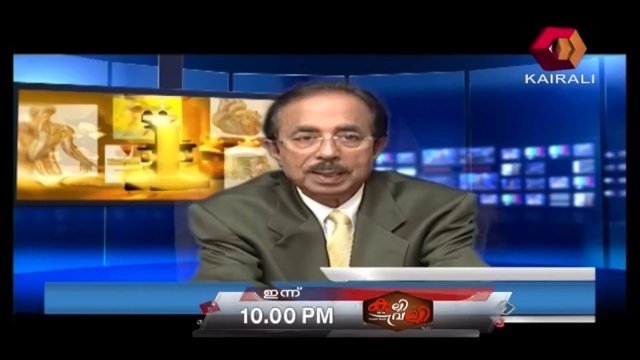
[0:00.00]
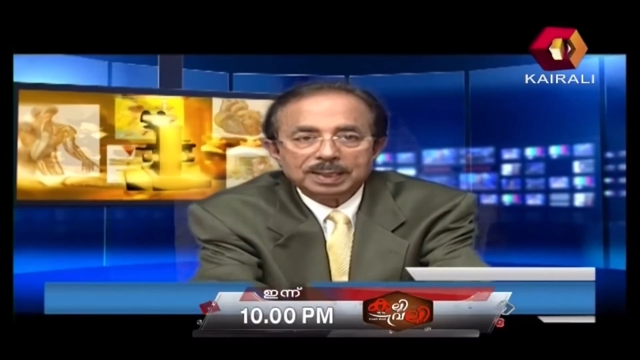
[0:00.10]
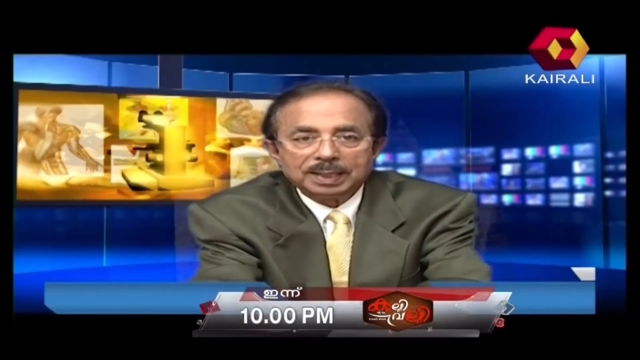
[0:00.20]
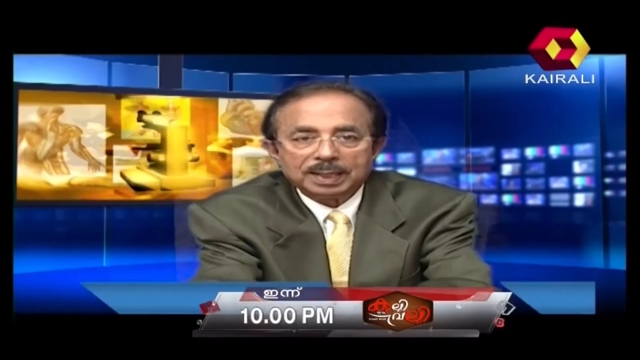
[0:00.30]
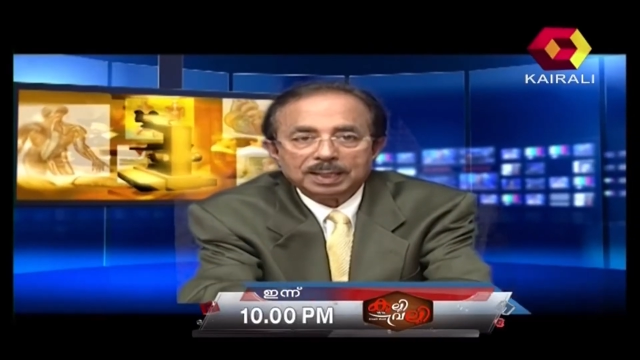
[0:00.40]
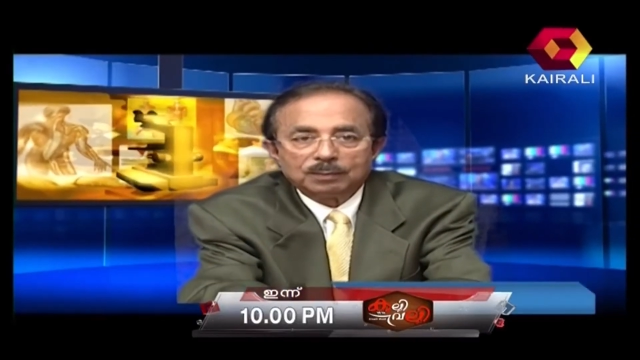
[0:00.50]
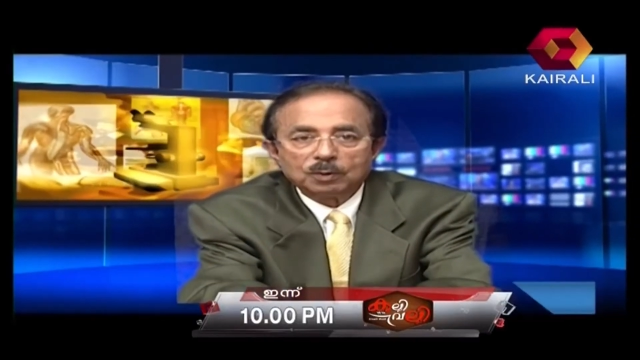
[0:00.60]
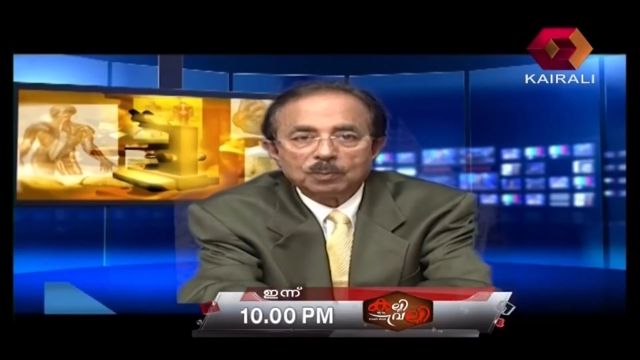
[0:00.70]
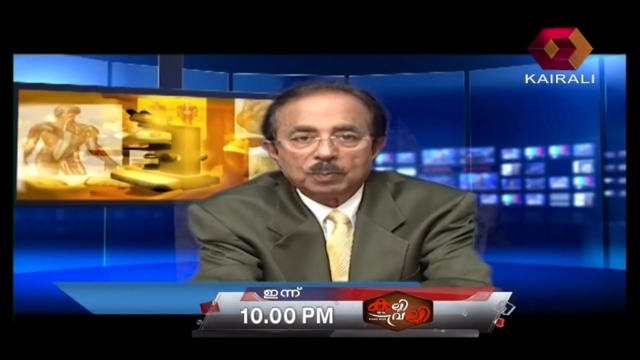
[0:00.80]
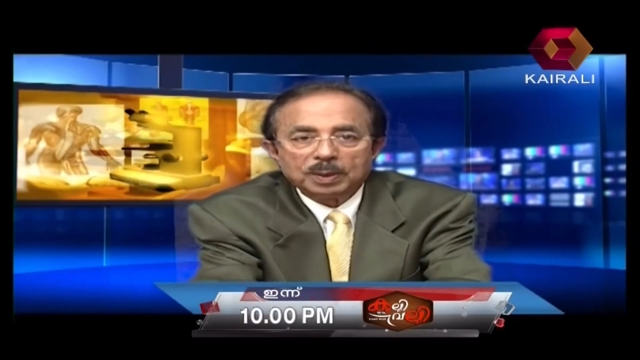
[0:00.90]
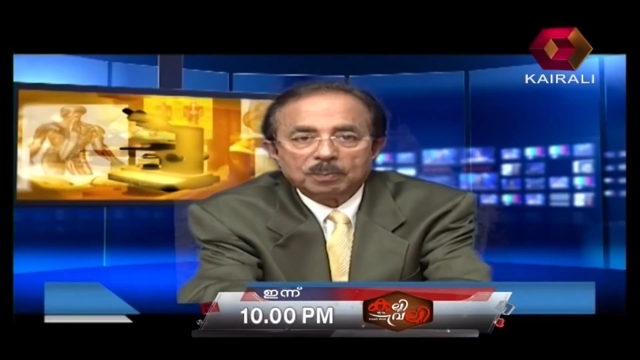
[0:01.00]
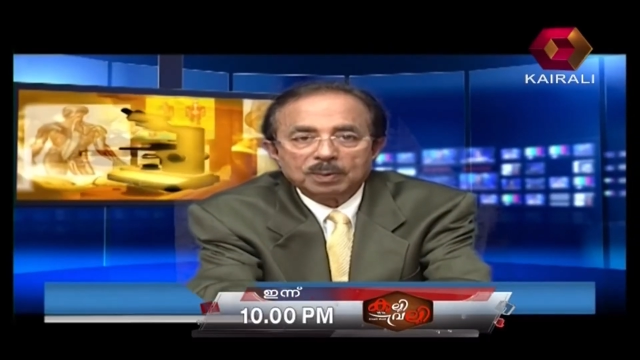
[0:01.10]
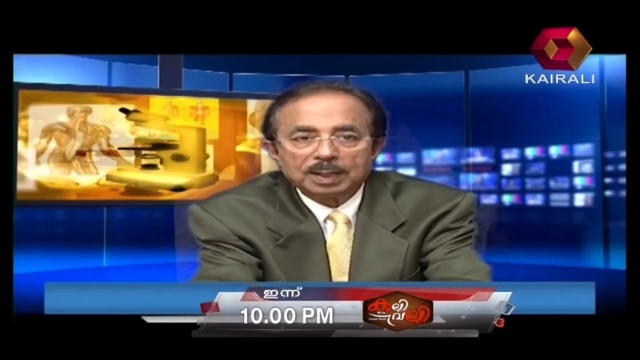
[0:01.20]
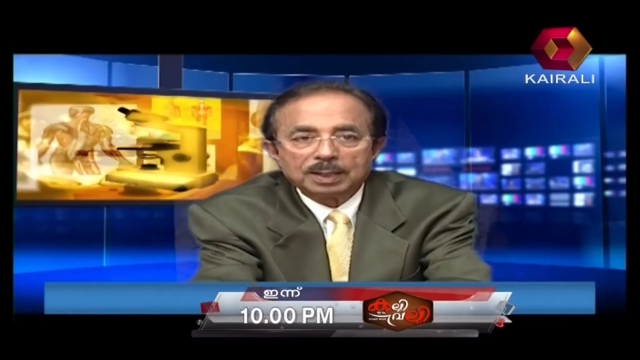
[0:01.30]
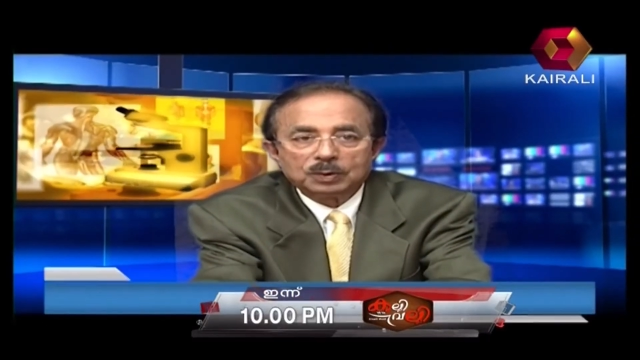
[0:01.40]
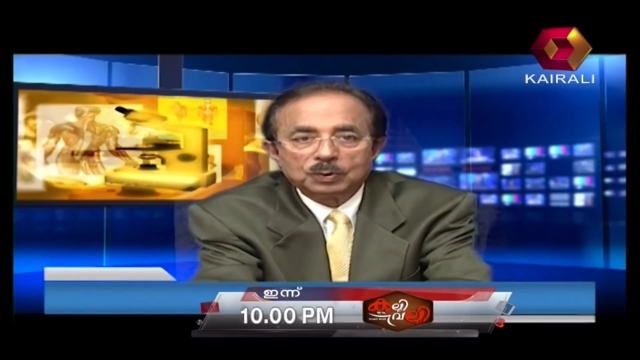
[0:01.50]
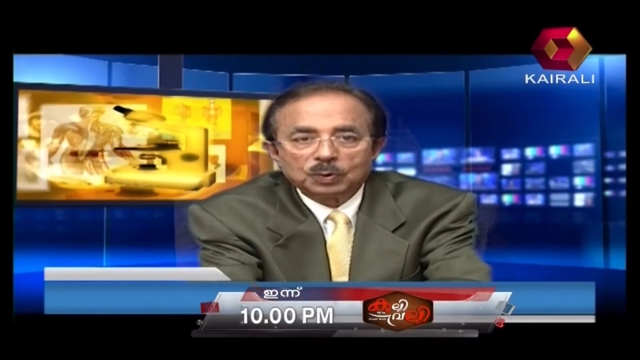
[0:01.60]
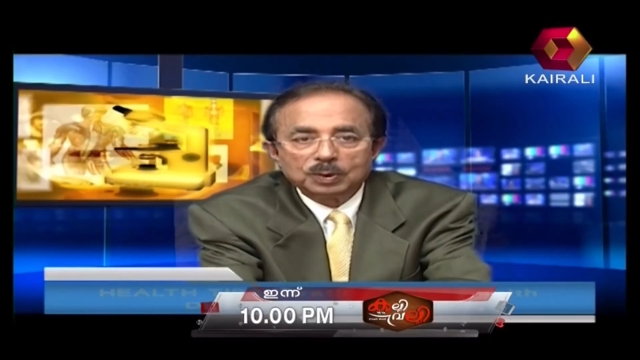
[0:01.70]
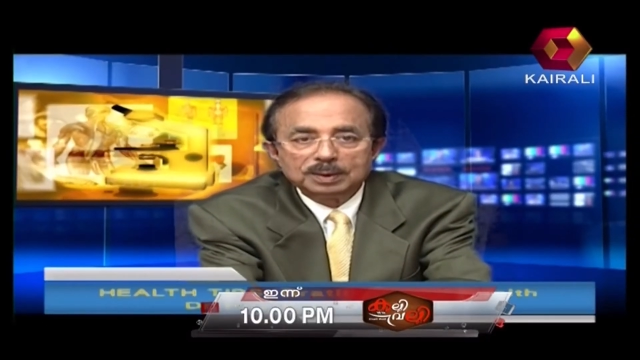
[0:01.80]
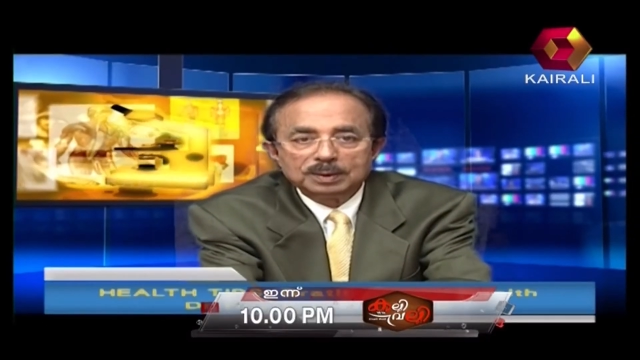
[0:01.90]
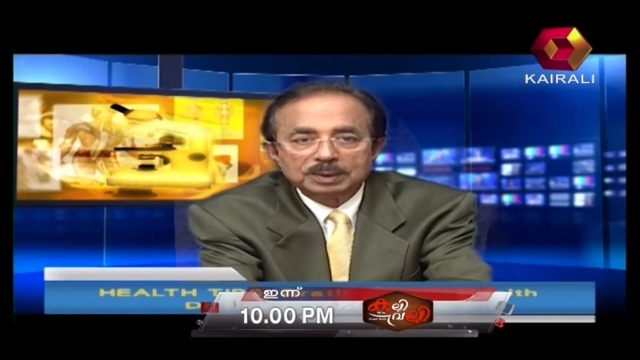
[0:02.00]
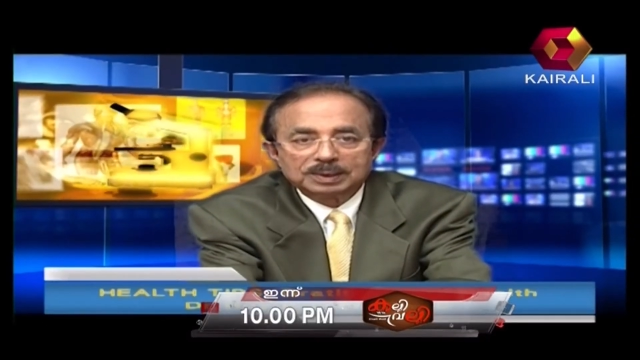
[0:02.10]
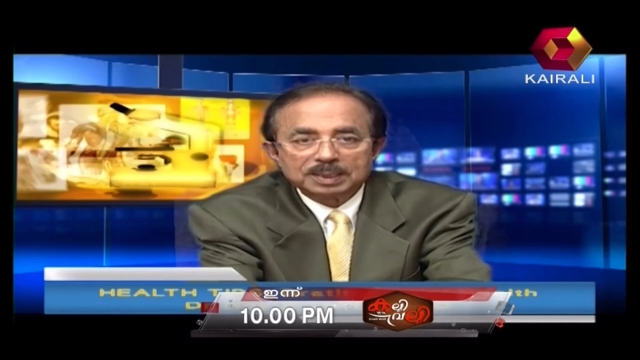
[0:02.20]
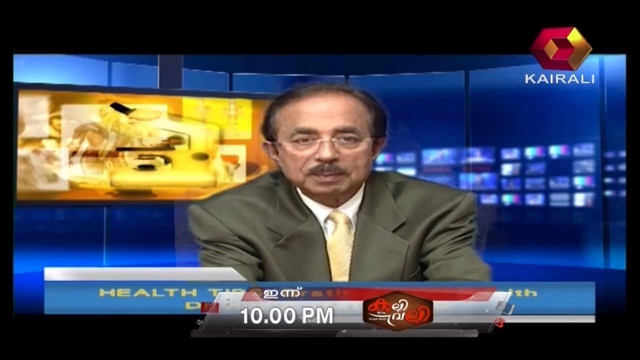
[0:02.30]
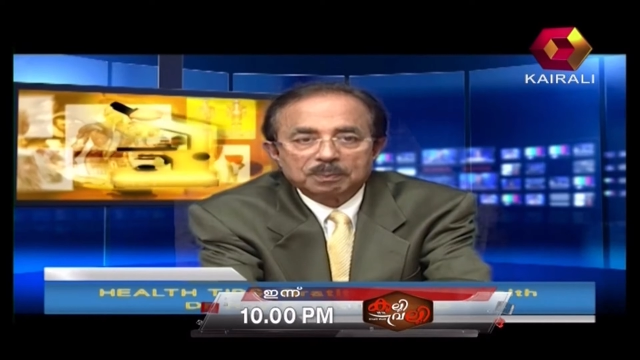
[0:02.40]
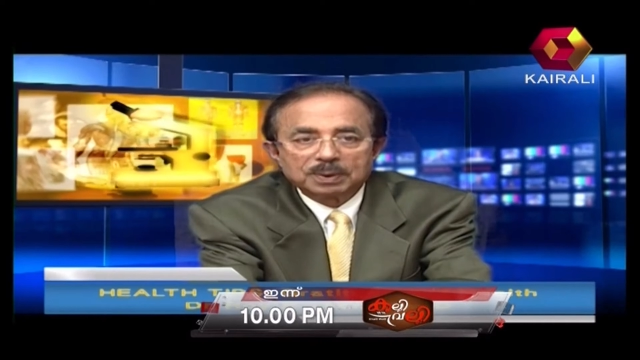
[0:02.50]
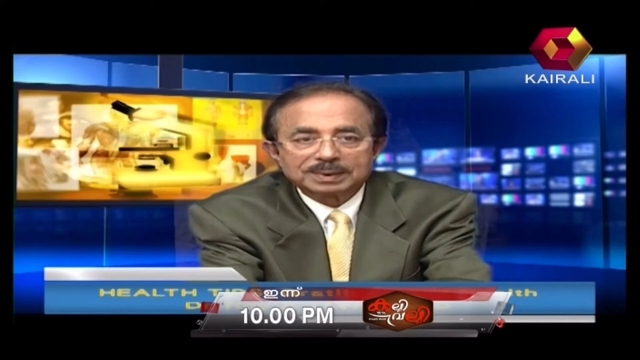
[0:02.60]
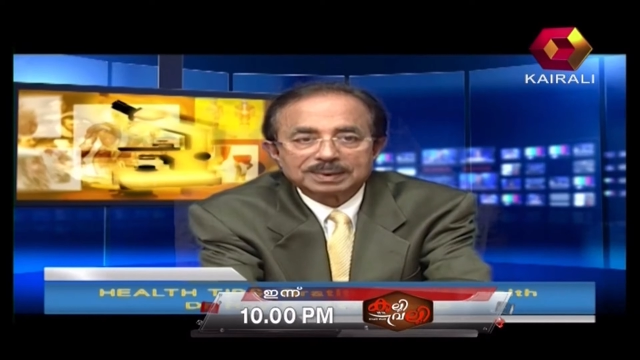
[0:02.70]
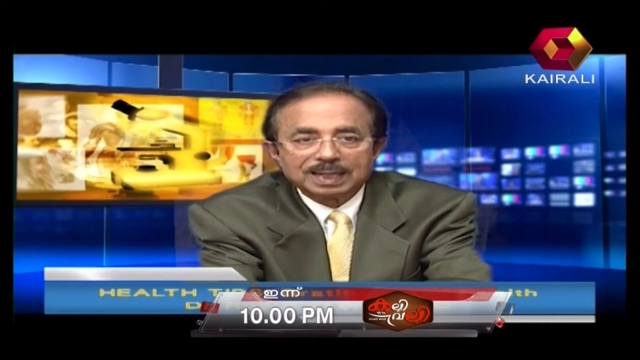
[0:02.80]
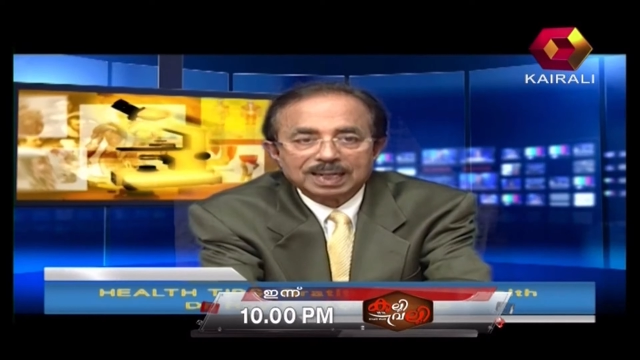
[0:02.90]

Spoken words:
Grateful people had 23%